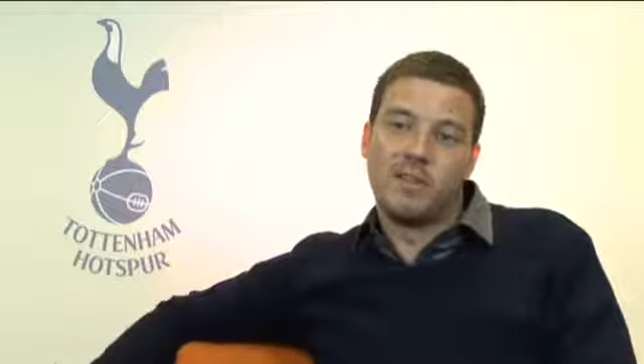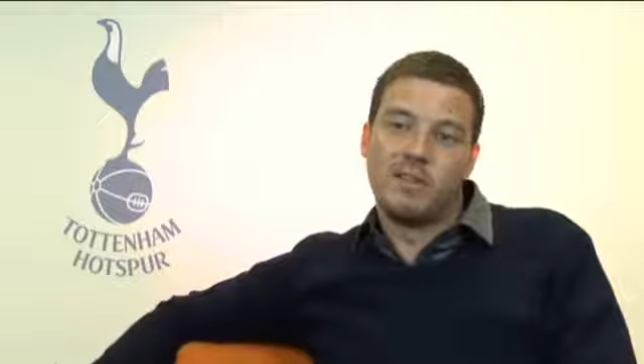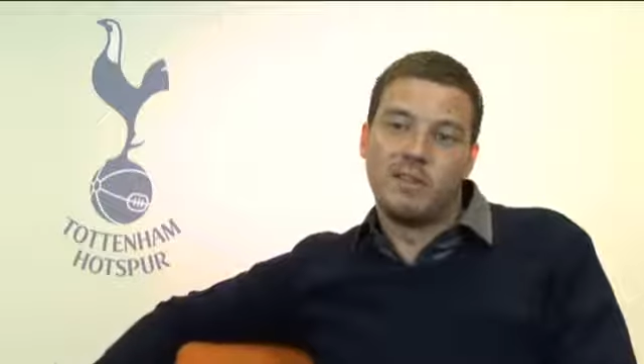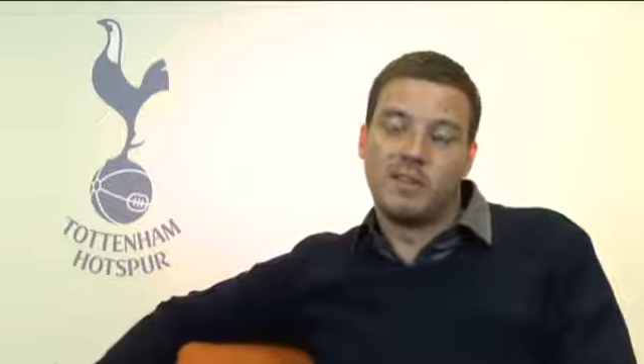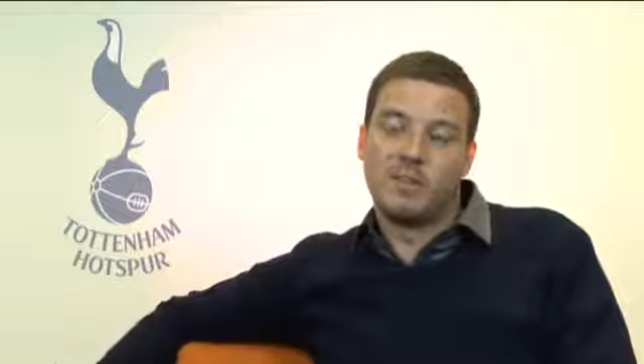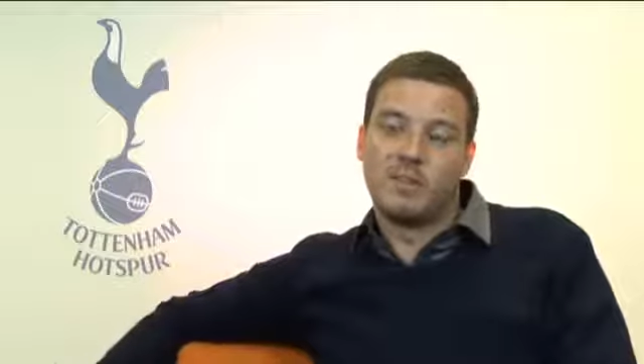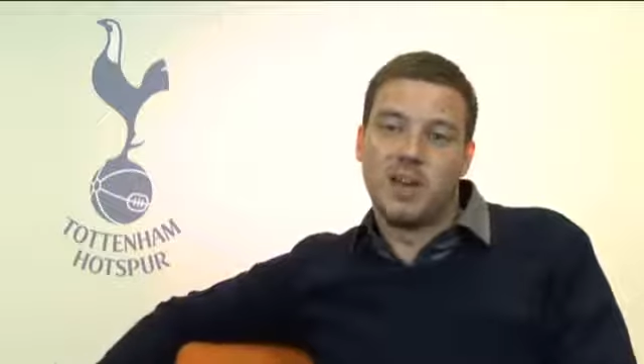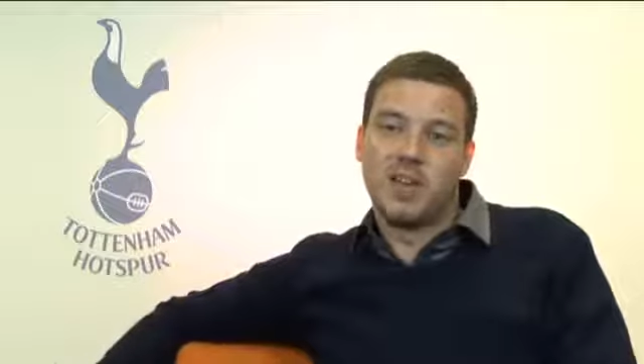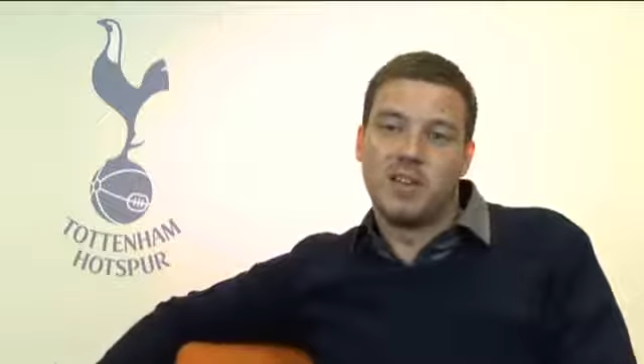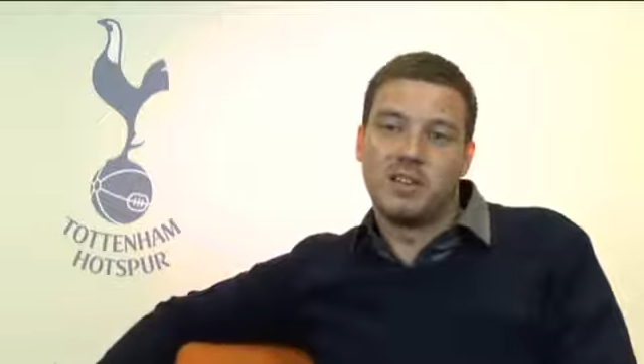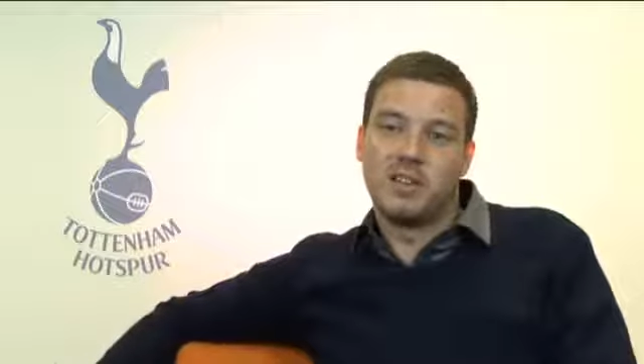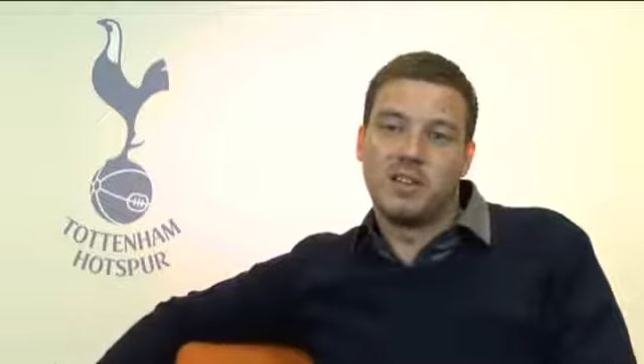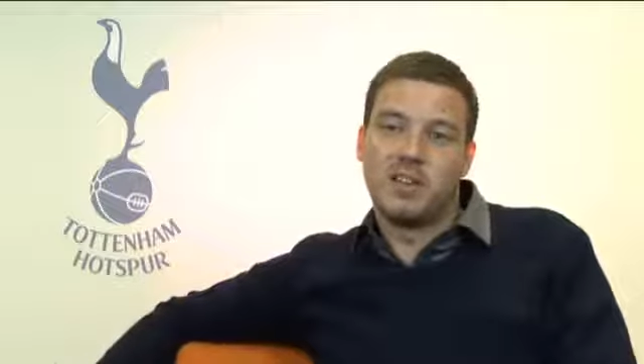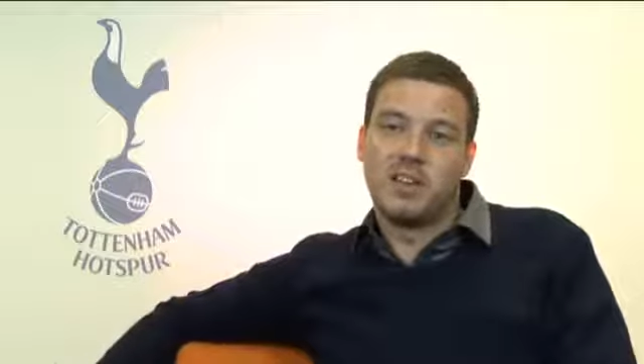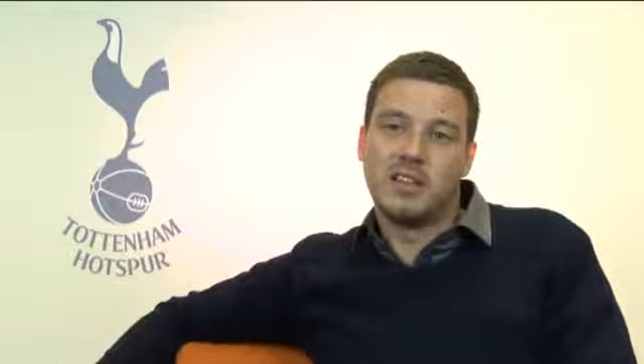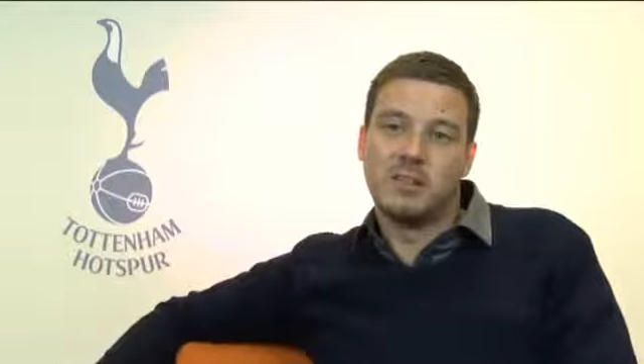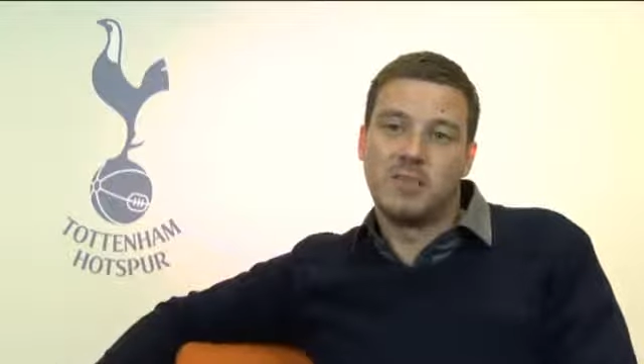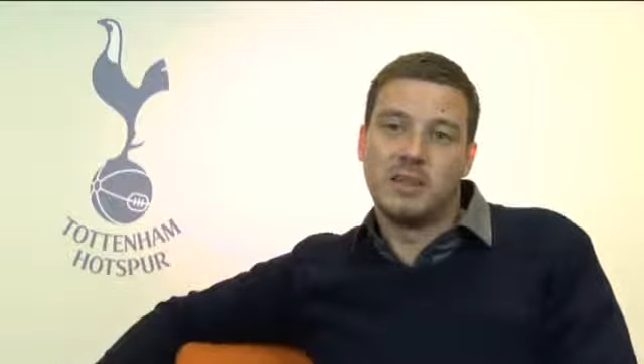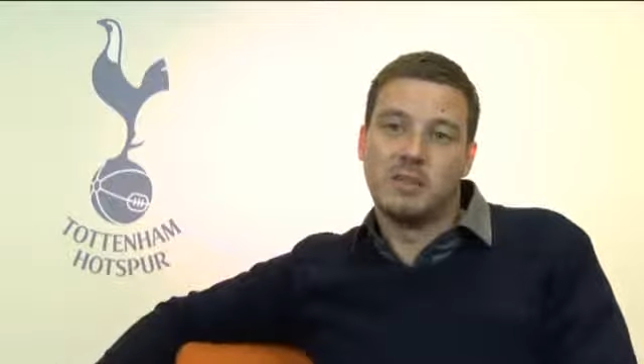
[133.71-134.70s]
formation that
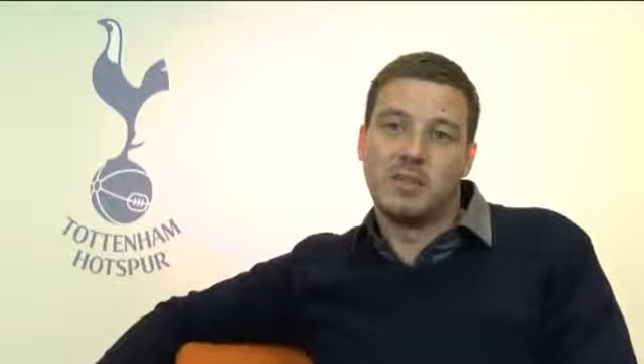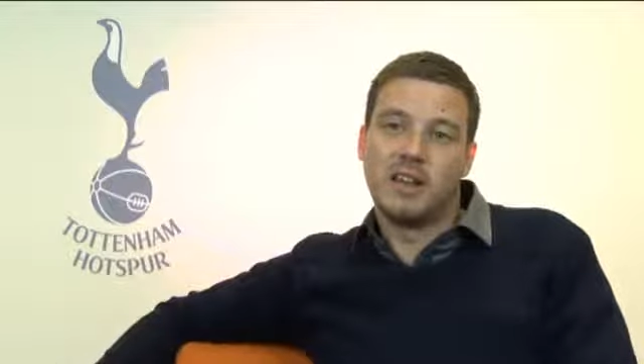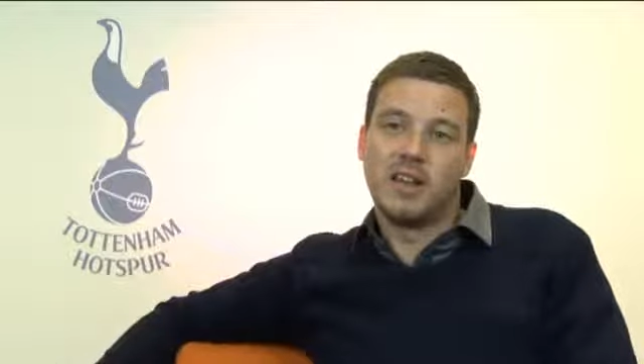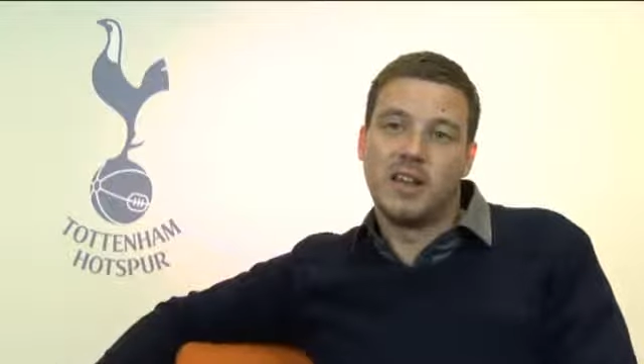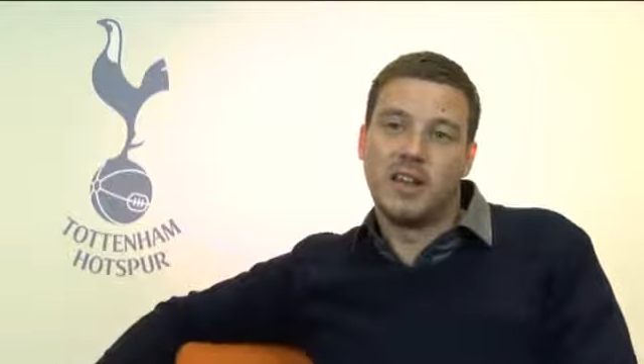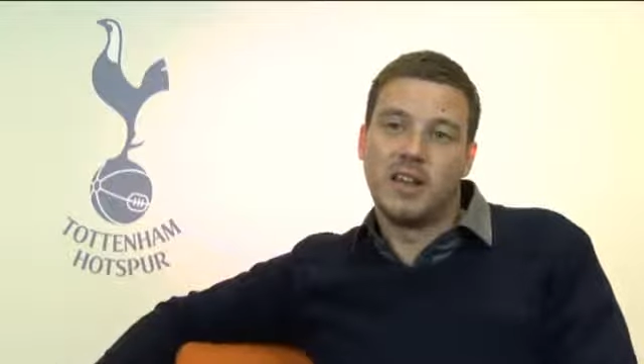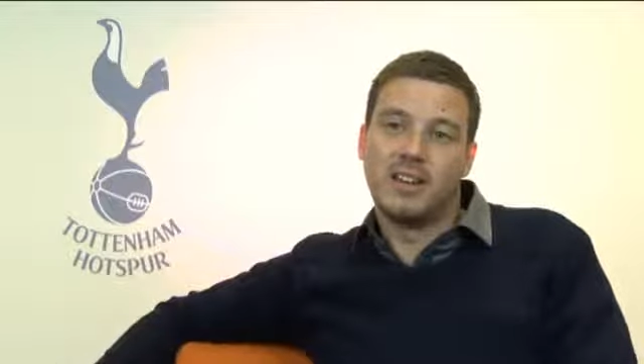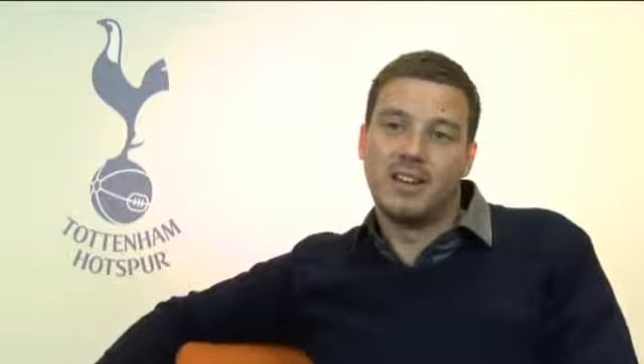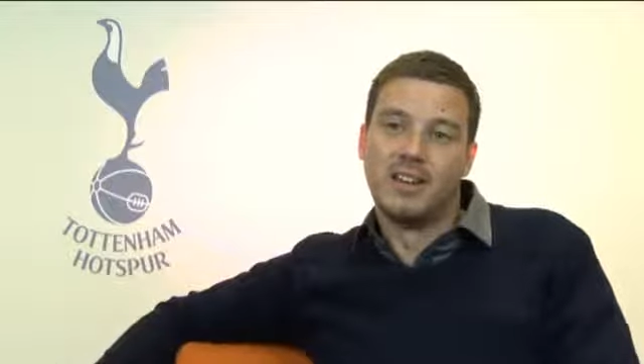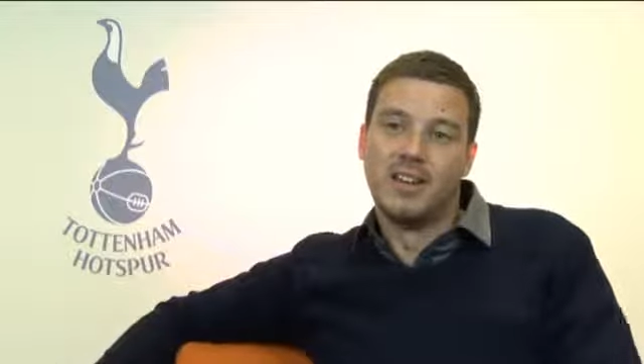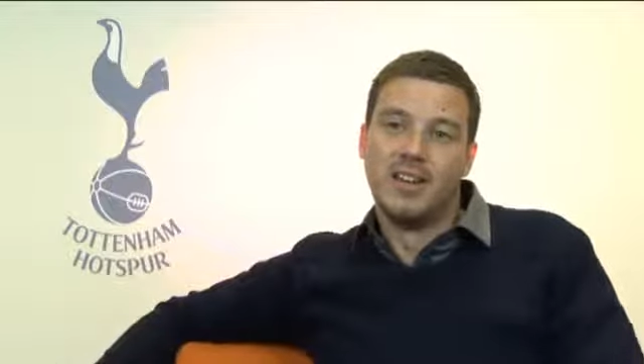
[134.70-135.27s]
he's been playing.